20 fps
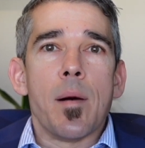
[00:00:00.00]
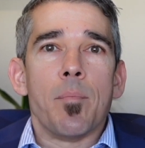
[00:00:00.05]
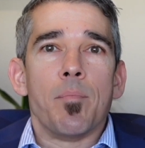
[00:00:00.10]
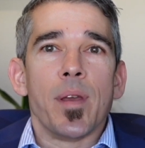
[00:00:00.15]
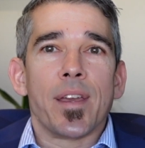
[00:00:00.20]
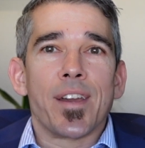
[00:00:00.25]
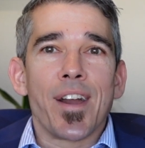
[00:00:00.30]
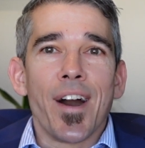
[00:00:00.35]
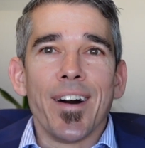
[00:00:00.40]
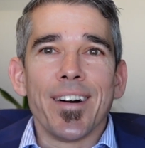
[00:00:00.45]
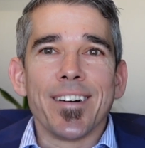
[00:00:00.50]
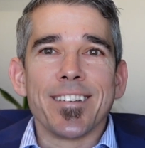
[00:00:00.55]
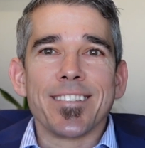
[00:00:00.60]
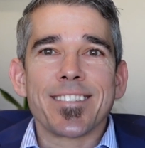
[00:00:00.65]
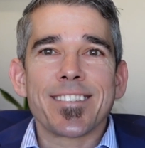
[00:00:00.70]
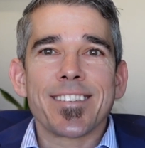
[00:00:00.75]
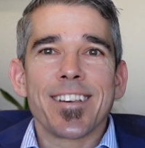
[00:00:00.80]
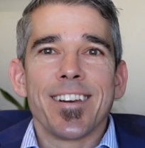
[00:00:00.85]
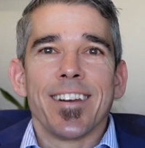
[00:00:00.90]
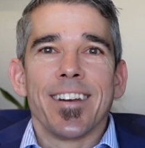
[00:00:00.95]

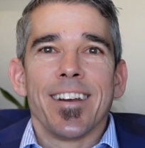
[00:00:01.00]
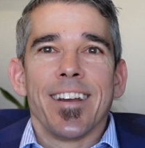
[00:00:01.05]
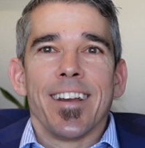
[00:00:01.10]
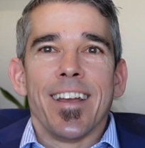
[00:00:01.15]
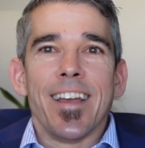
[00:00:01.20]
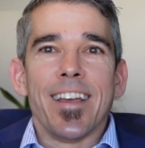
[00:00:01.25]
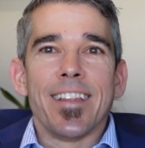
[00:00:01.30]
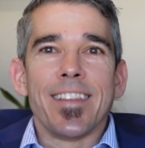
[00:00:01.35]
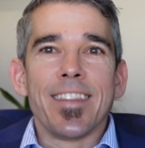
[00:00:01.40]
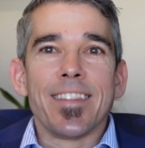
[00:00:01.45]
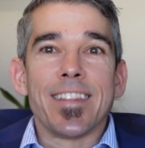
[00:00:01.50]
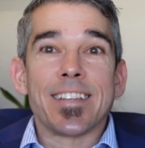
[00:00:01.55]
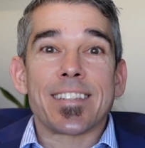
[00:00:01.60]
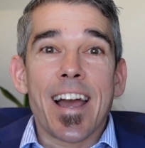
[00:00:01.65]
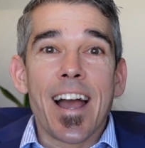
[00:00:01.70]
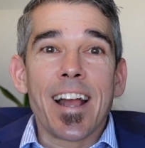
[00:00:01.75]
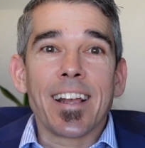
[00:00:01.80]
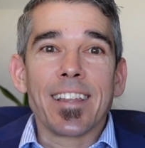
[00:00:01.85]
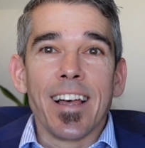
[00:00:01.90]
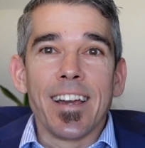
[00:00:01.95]
because the
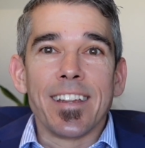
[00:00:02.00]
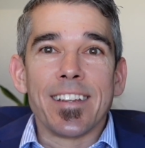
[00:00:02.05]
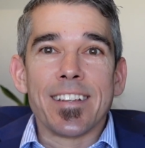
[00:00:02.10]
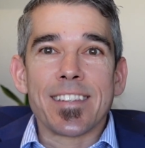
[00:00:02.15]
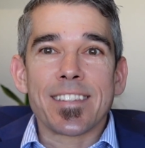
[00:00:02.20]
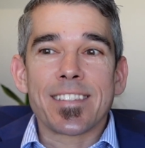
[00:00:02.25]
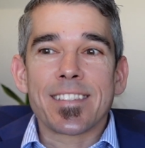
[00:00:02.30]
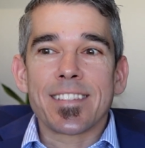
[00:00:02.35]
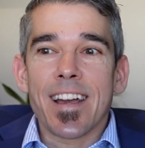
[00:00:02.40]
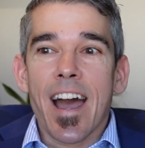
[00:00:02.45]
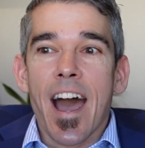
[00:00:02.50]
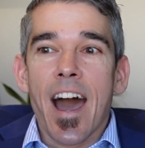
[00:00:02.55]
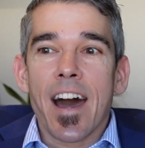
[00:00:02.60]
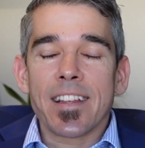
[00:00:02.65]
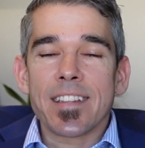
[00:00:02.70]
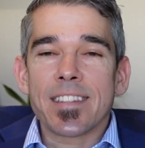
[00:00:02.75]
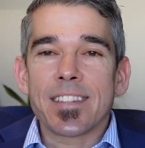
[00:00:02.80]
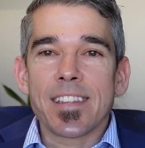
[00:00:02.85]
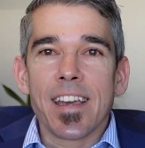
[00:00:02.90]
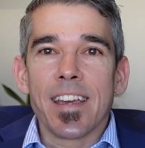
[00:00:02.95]
tagline is how
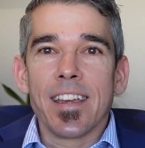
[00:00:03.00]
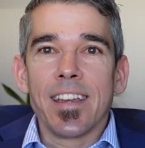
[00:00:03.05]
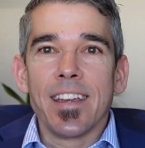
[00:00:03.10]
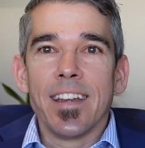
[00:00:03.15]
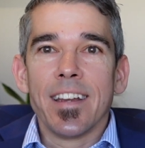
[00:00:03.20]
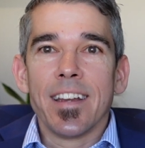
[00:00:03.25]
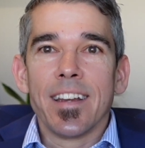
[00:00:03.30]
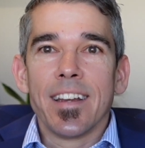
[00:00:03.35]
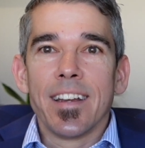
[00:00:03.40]
to say